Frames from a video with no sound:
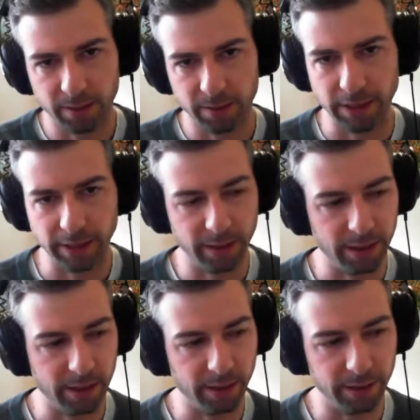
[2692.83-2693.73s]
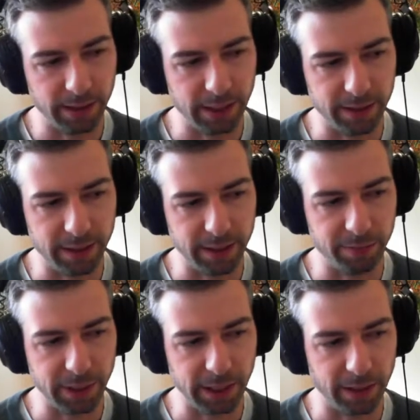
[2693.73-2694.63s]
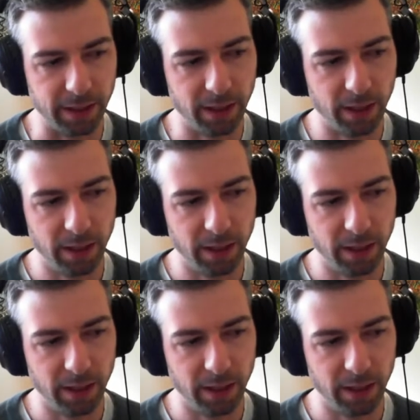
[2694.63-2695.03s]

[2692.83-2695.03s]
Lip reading: right? The idea being